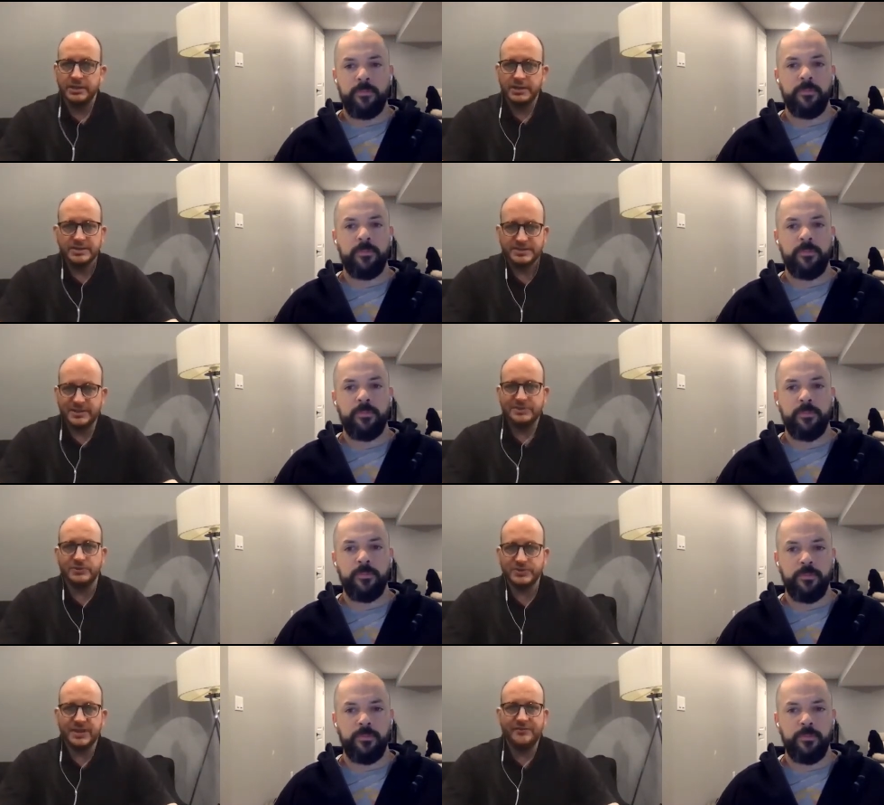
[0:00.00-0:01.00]
Speaker 1: six
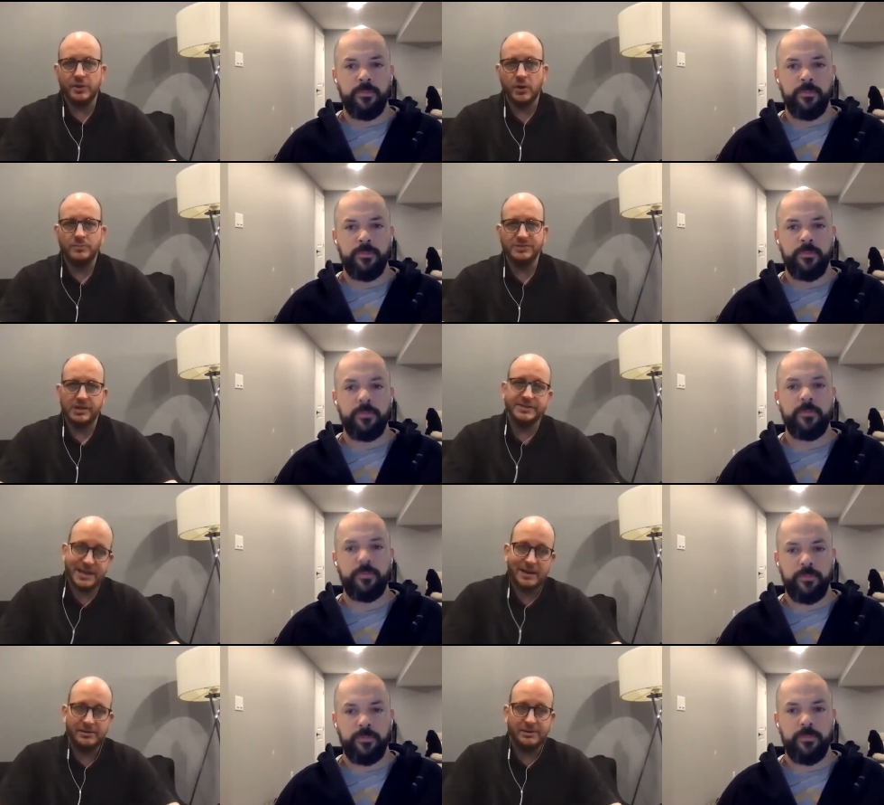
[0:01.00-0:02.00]
or seven homes on
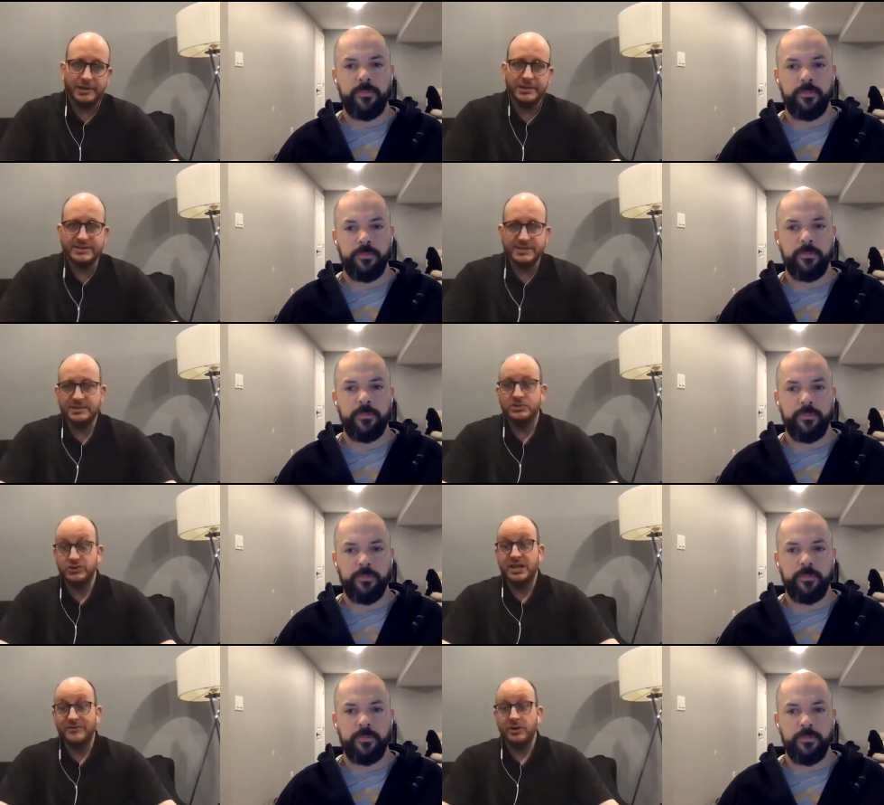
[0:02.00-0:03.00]
Saturday and six or
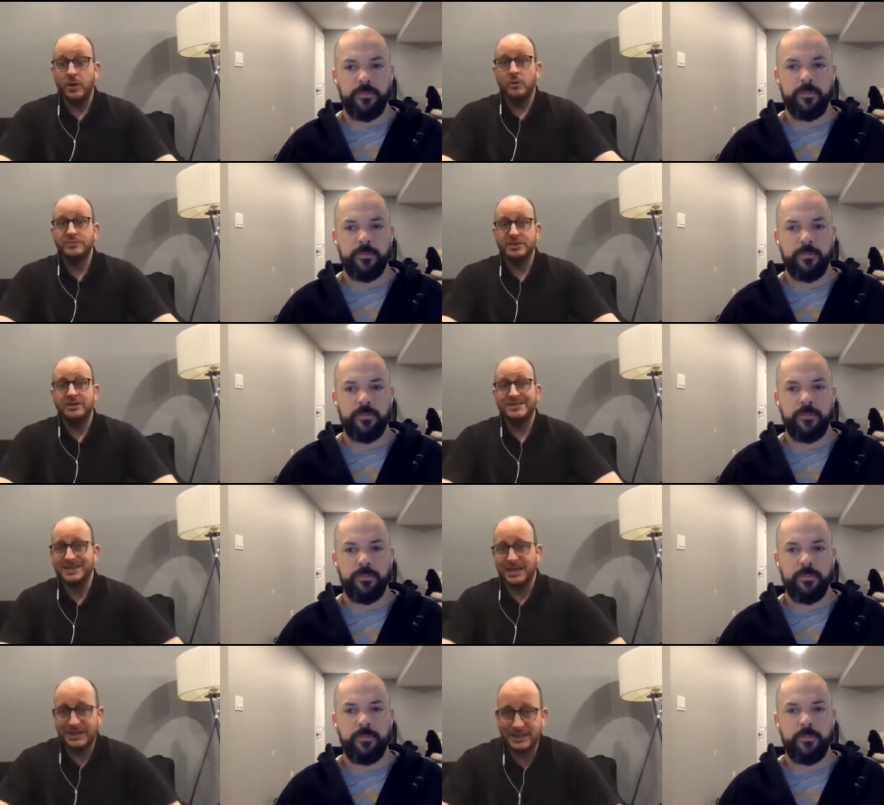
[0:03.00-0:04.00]
seven homes on
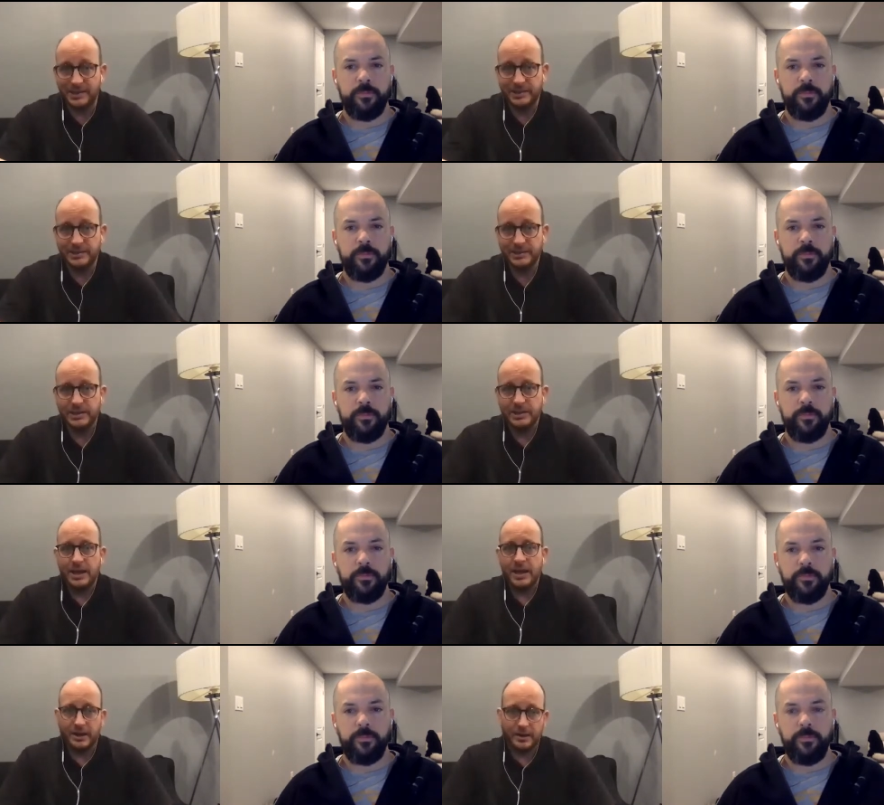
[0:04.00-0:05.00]
Sunday.
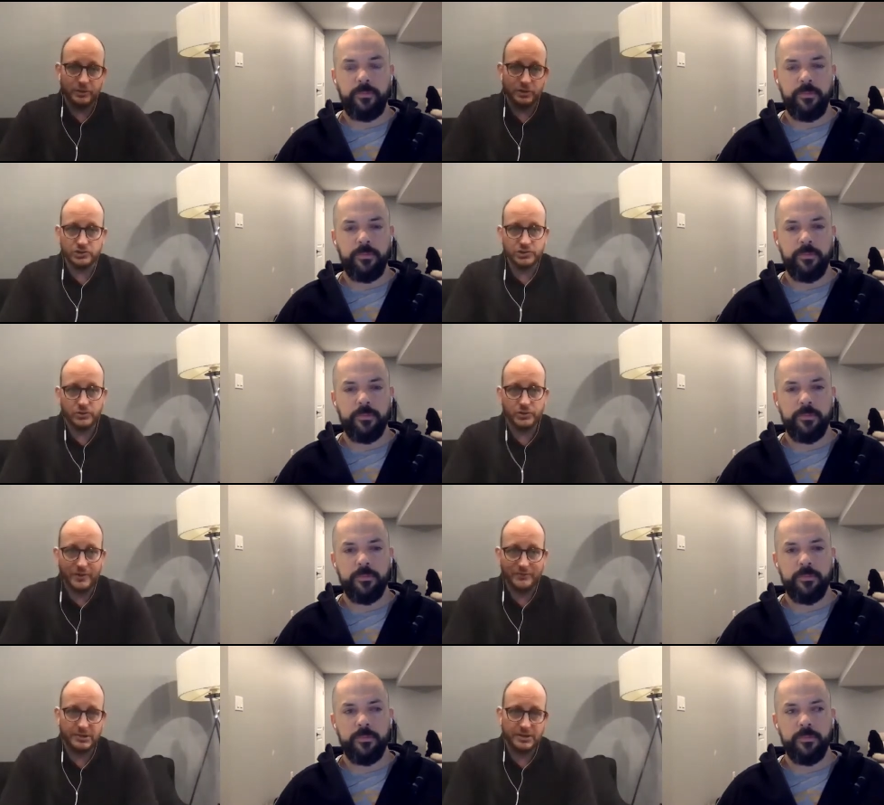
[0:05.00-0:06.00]
And I'm going to show you
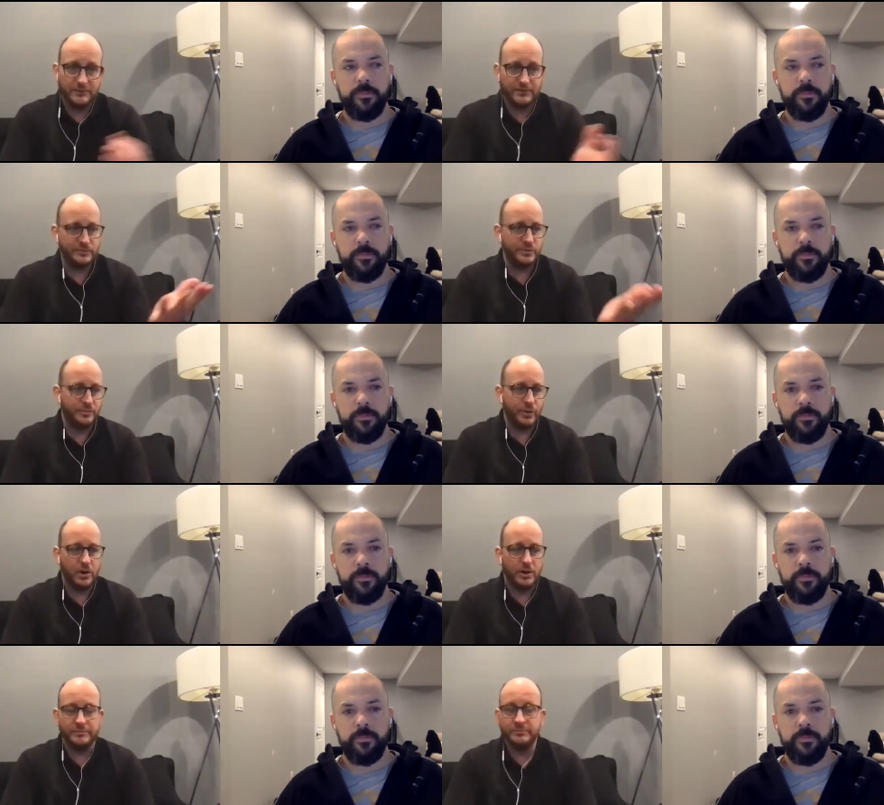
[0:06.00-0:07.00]
everything from the
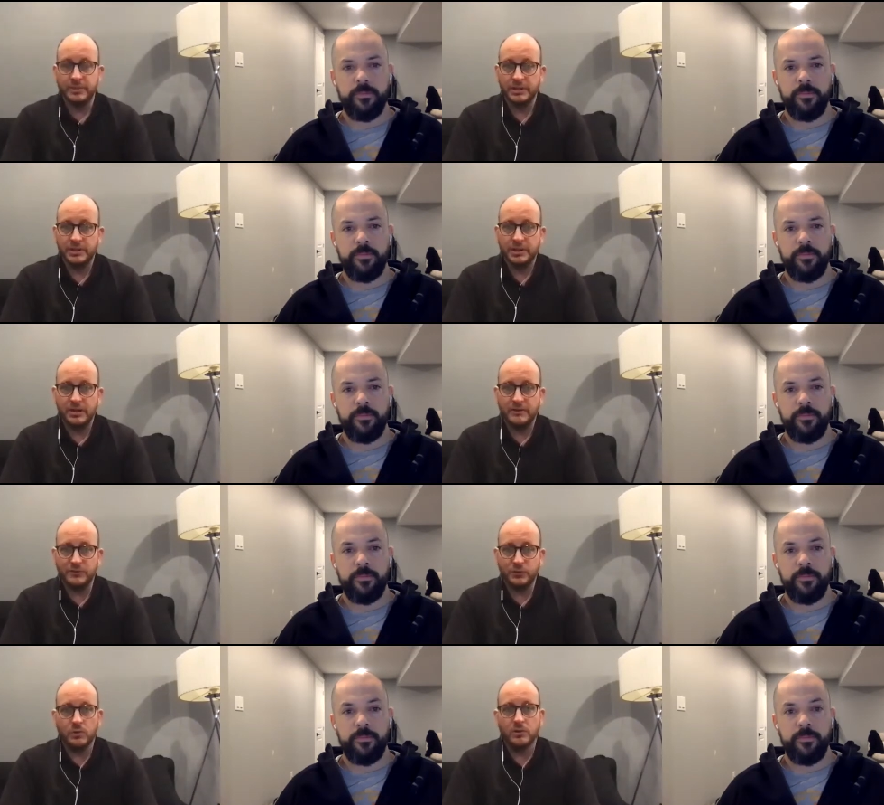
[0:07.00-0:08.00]
bottom of
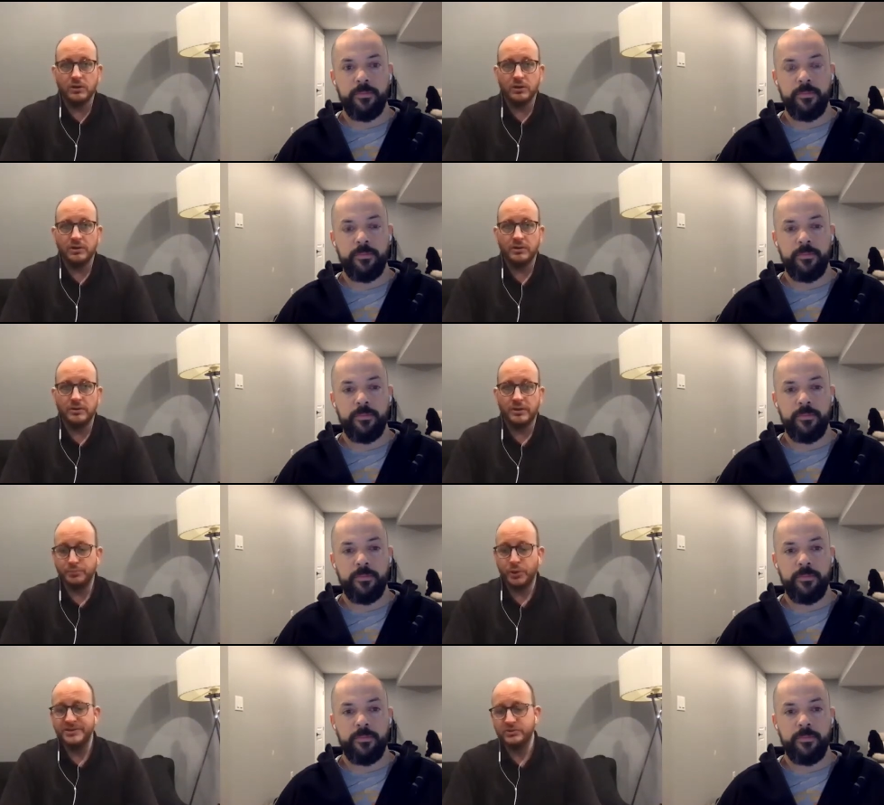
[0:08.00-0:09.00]
your uh,
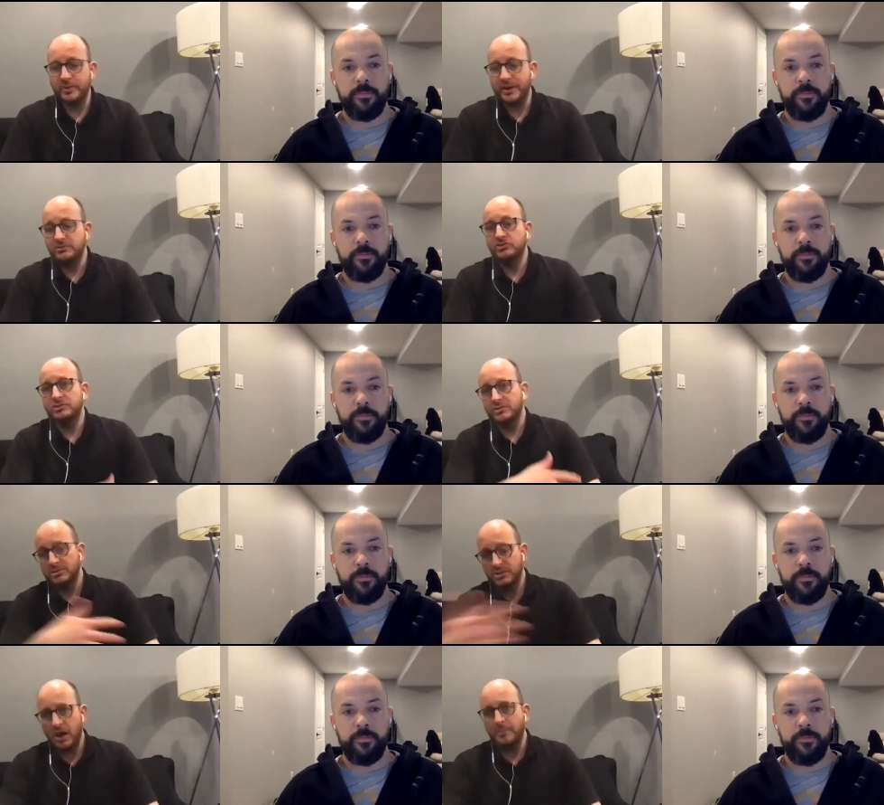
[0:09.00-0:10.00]
price range to the
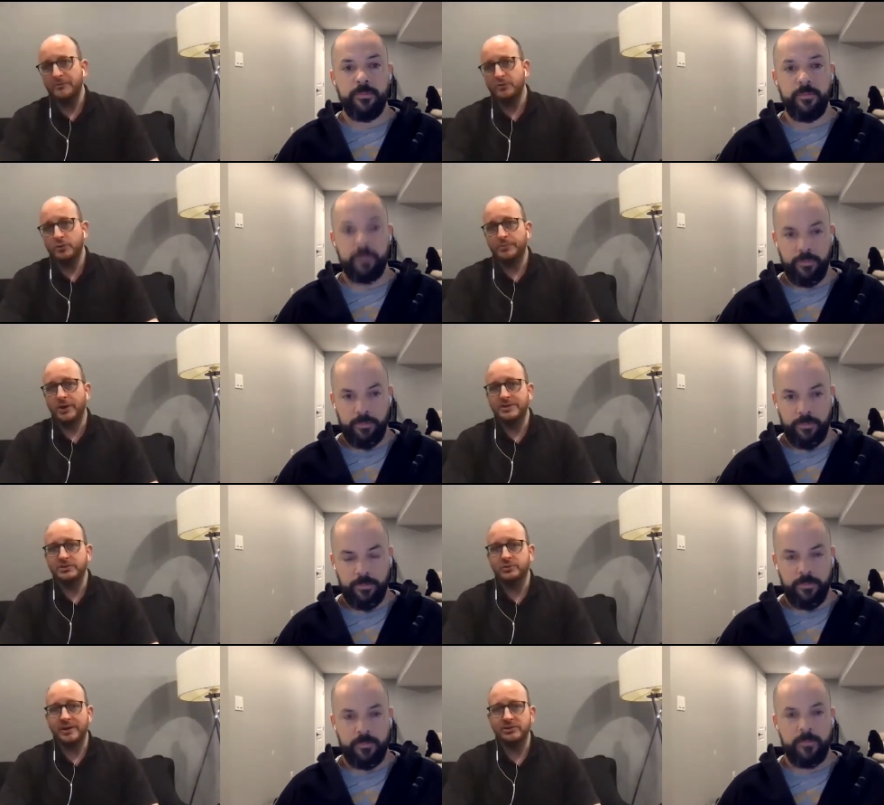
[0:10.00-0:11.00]
top of your
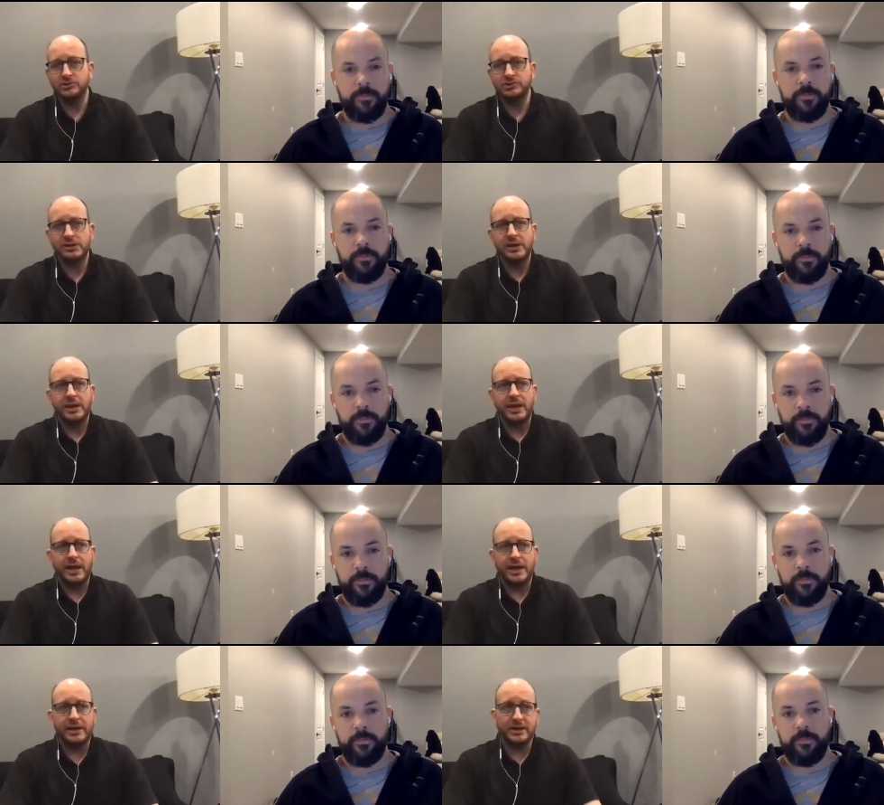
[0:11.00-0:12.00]
price range and a